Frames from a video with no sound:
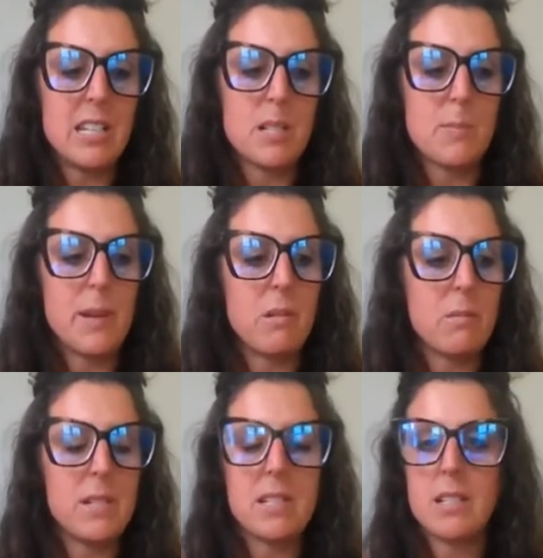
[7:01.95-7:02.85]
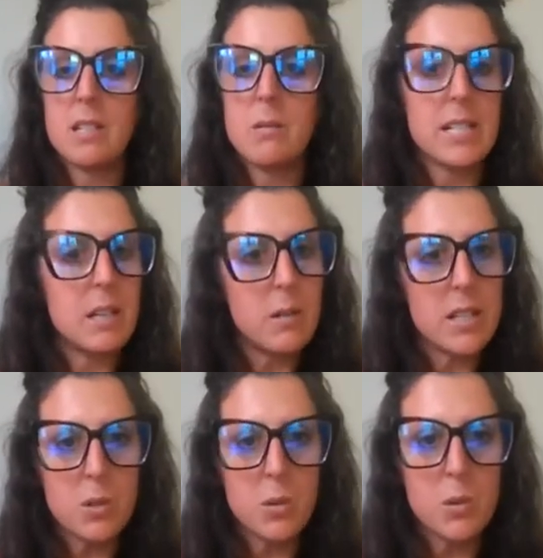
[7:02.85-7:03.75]
has been with me since he was 8
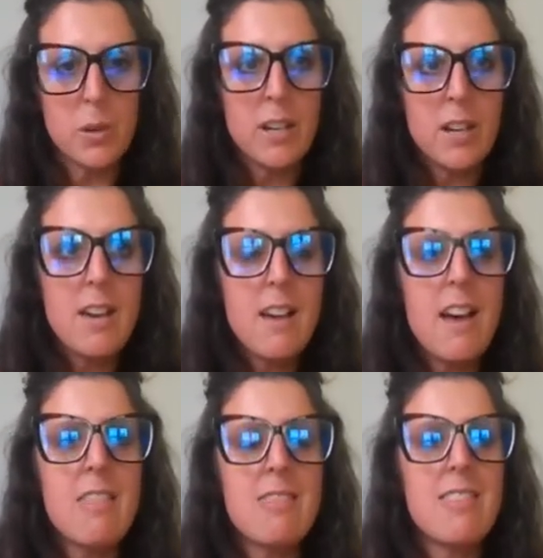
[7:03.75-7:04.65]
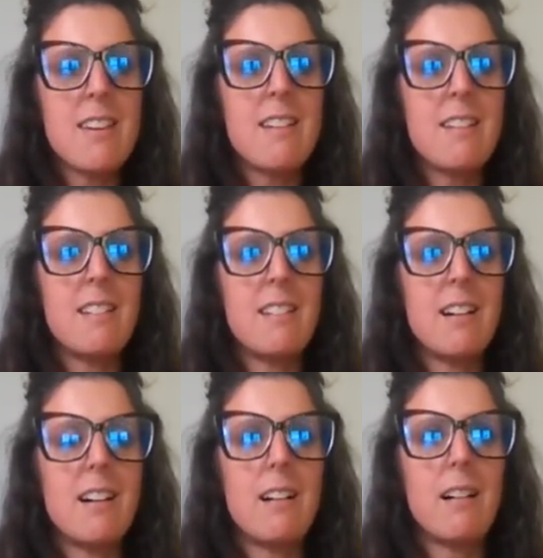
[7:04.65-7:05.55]
weeks old. And then
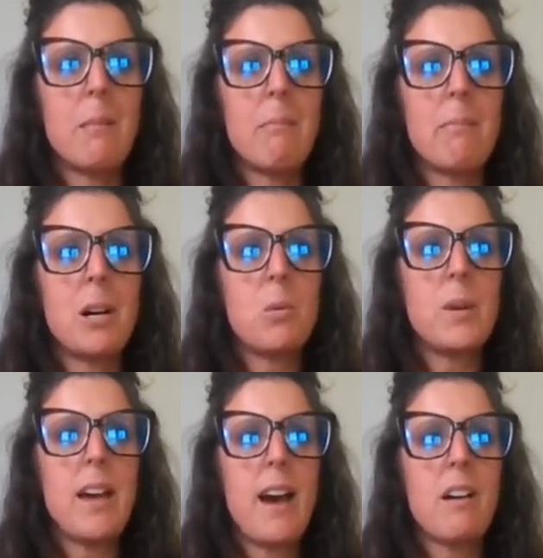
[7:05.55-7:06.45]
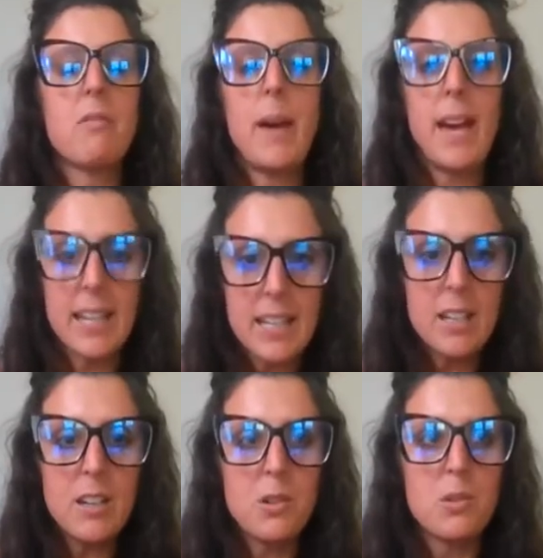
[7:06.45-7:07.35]
we have
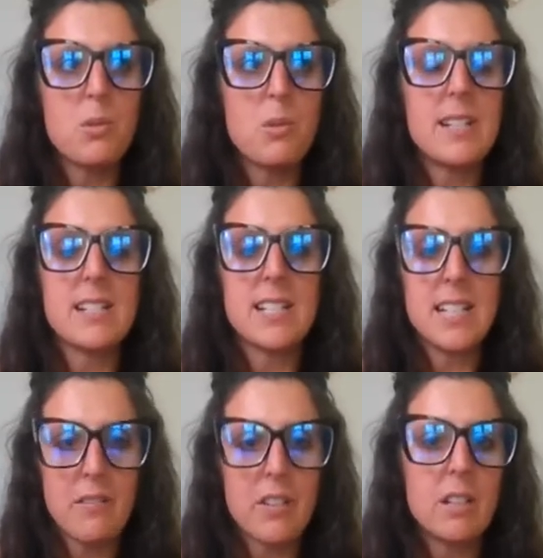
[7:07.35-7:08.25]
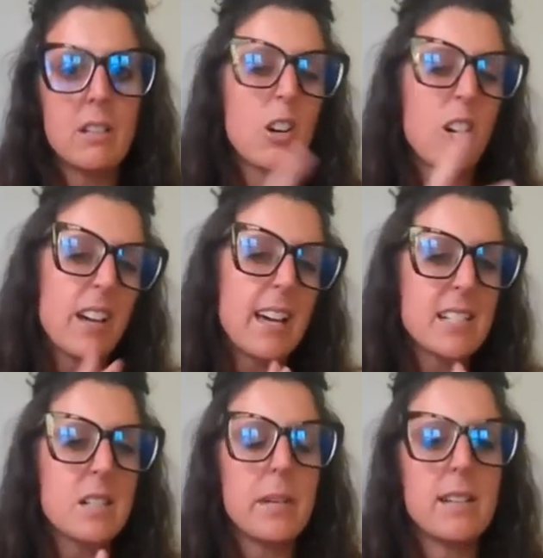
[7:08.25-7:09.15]
Maggie, who is 7,
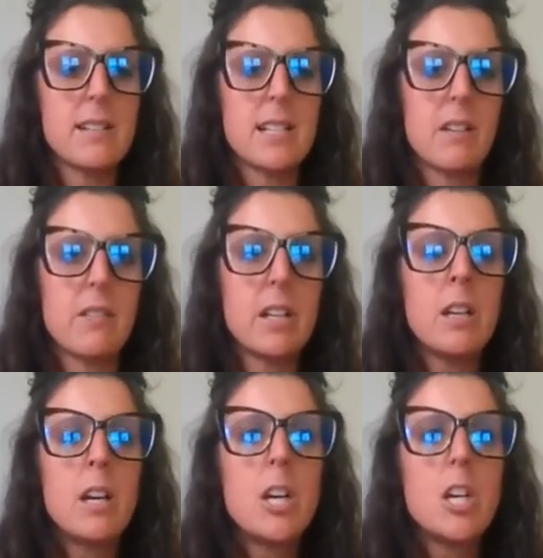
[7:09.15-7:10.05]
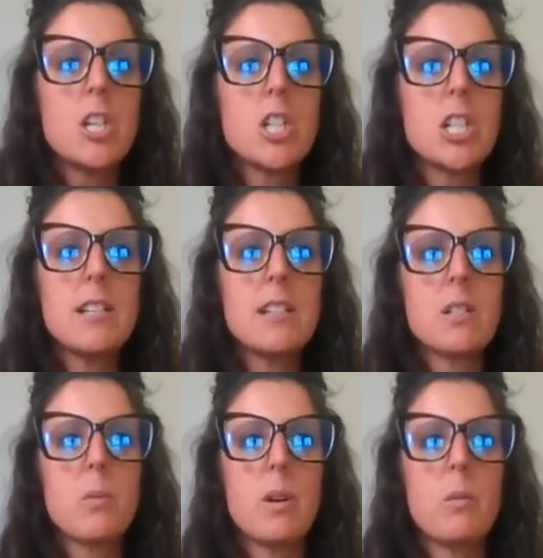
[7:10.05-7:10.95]
estimated 7. She is
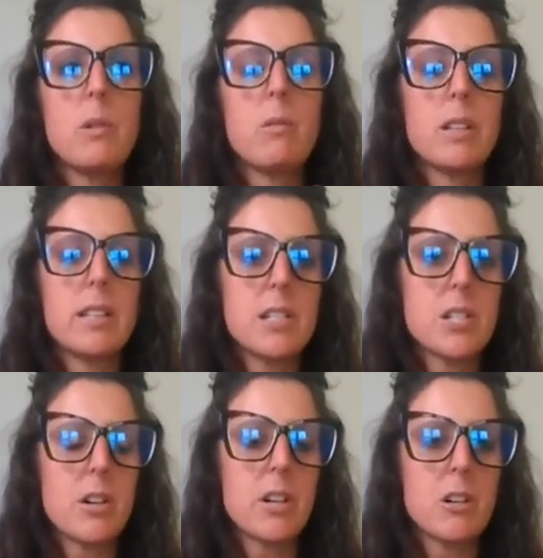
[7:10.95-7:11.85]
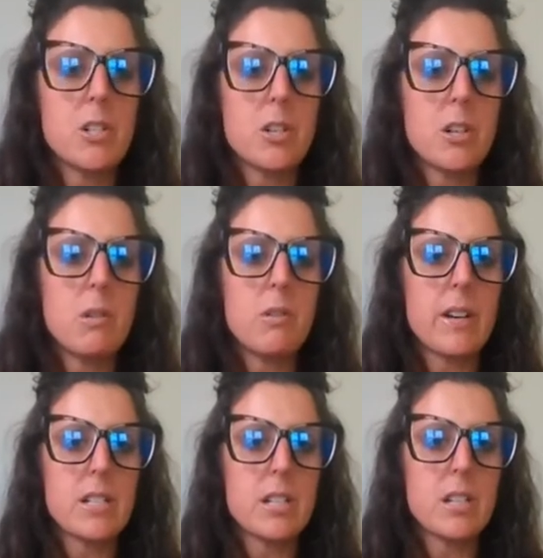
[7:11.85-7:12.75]
where we really started our journey with
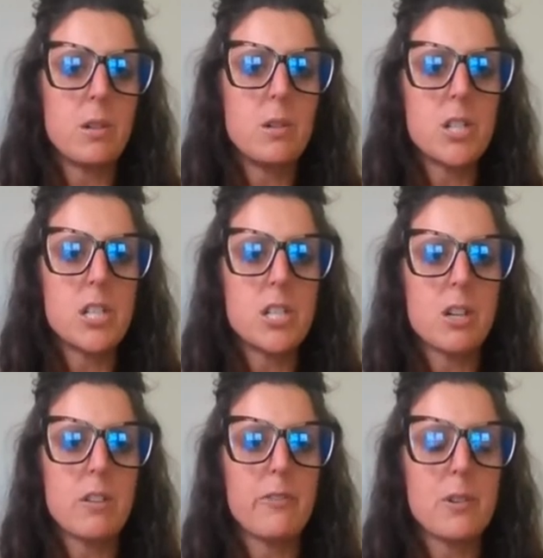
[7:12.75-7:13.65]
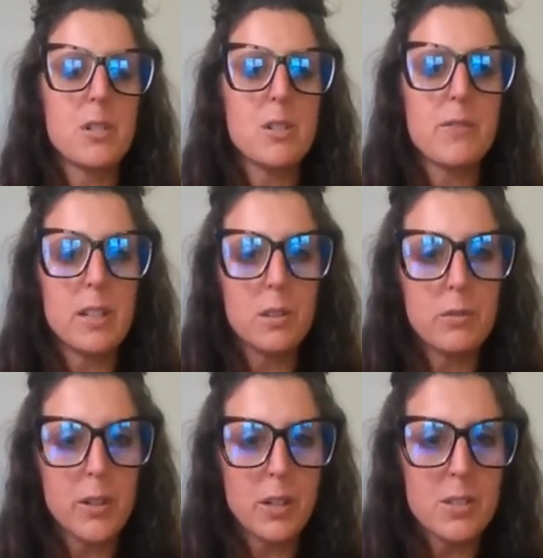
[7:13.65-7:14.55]
rescue. She's our first
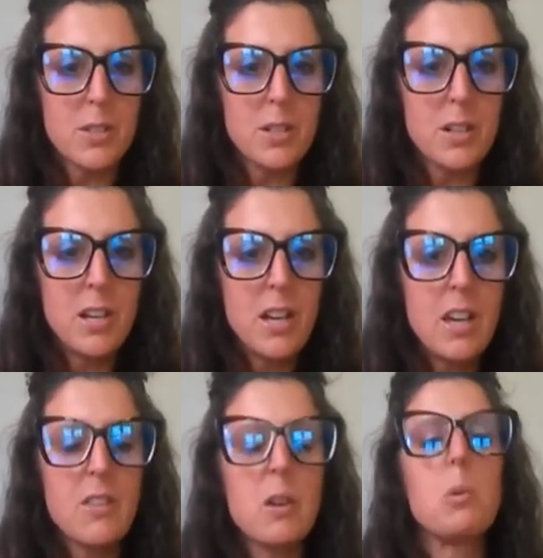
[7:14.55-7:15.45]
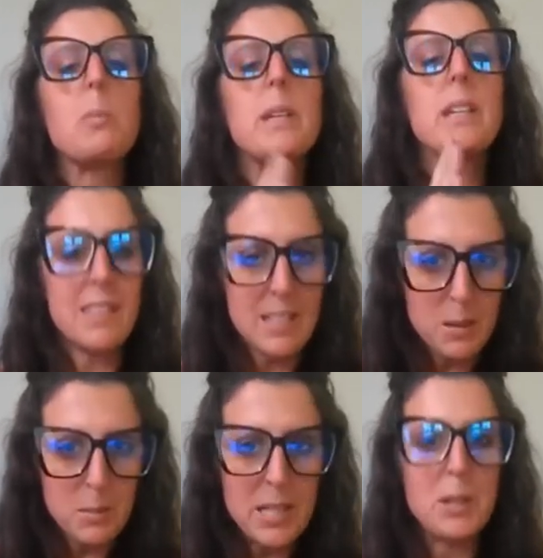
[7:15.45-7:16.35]
failed foster. There will be a
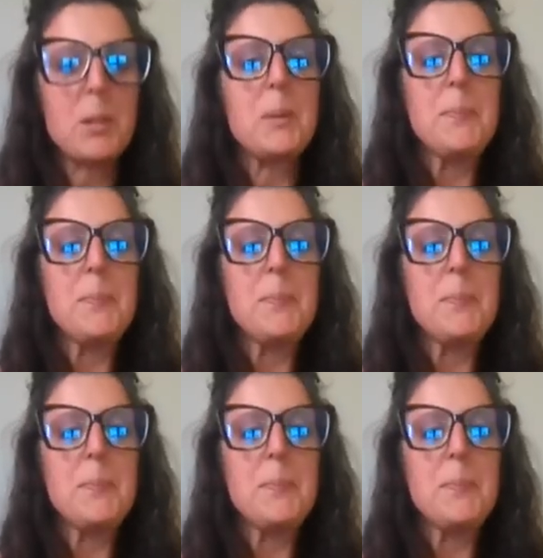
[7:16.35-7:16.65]
theme here.